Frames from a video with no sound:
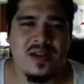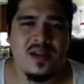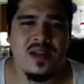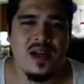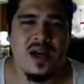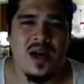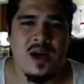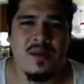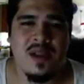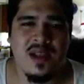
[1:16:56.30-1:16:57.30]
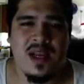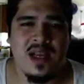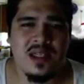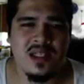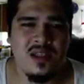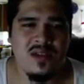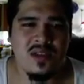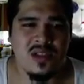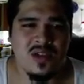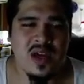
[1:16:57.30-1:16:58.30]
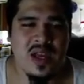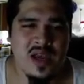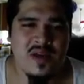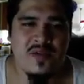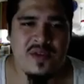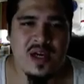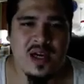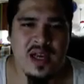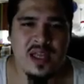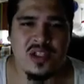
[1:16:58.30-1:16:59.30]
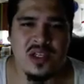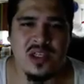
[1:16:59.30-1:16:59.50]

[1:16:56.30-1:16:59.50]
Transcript: And then I actually use these, so I have extra